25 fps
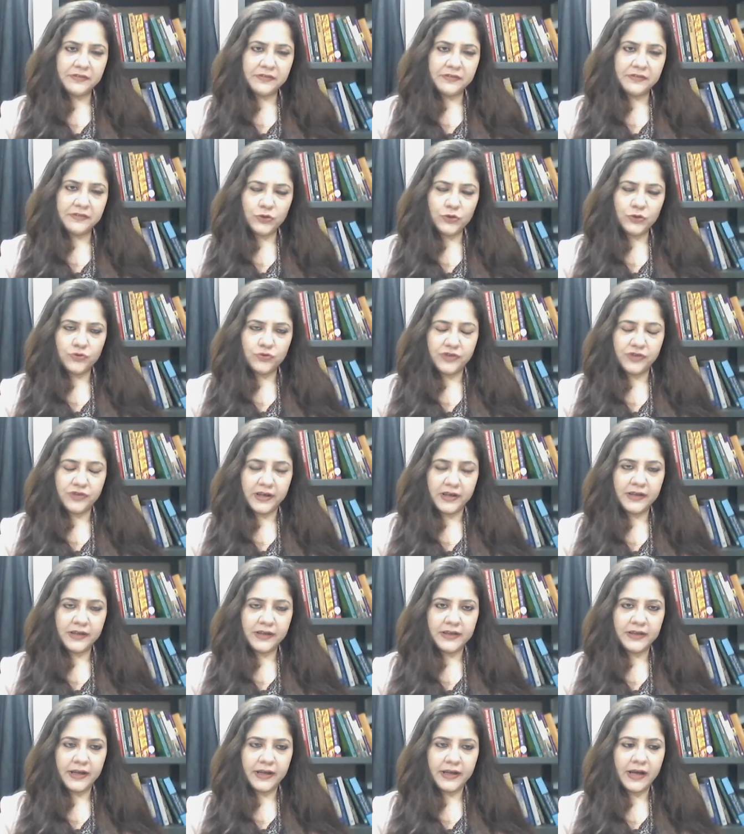with you,
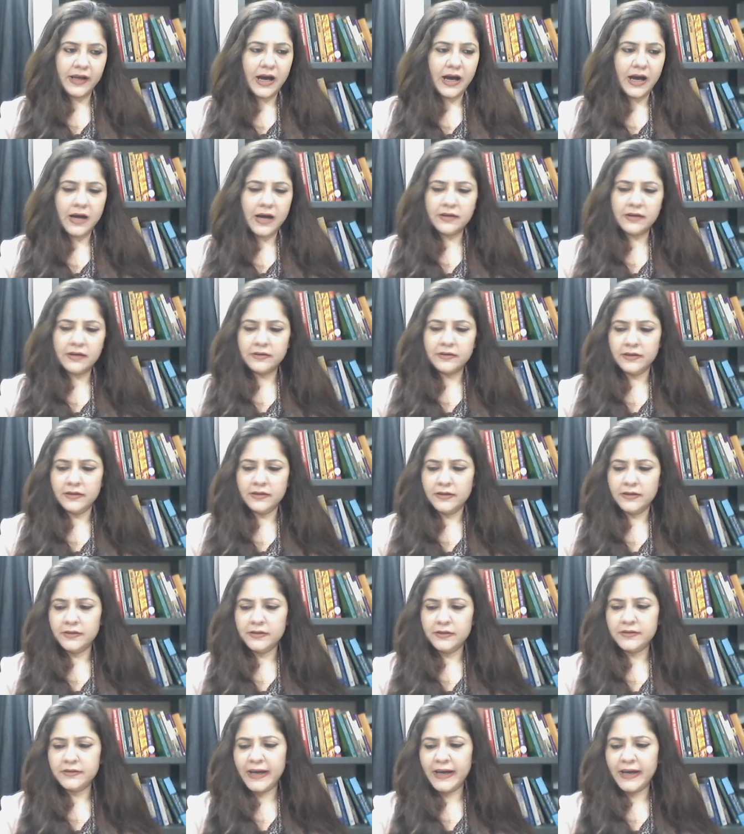Juggi. They
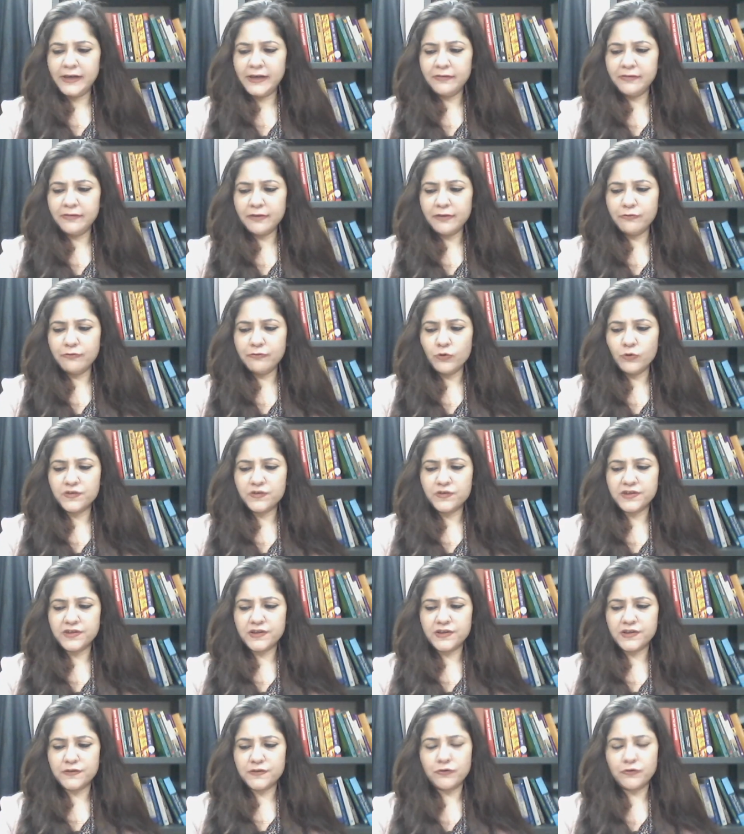are right-wing
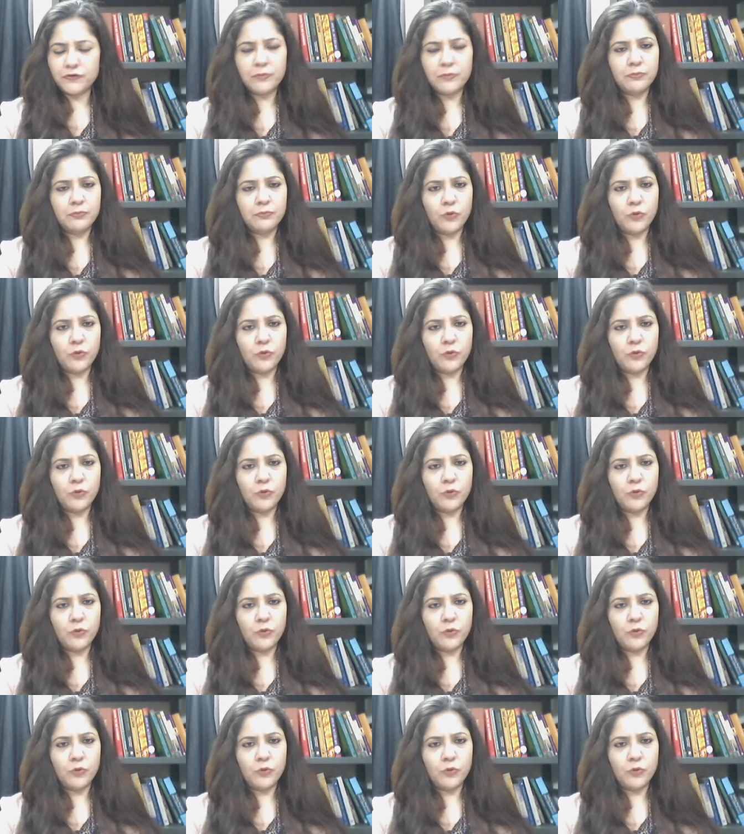forces from